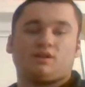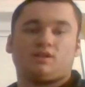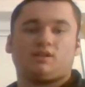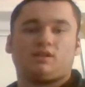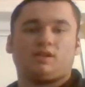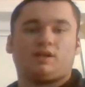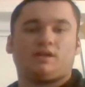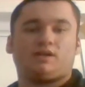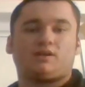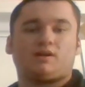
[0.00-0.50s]

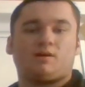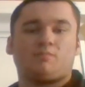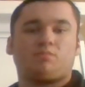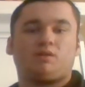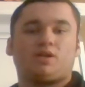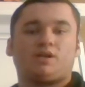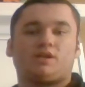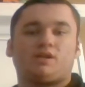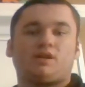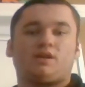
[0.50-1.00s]
like
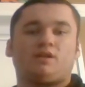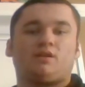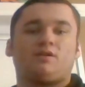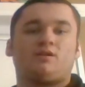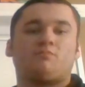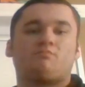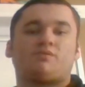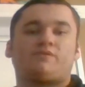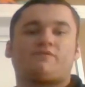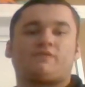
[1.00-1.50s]
plugging in a
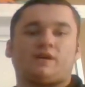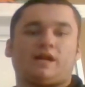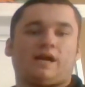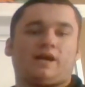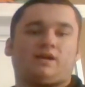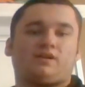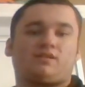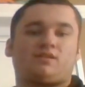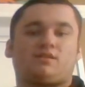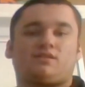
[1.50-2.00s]
number for
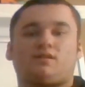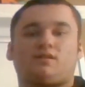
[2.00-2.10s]
x,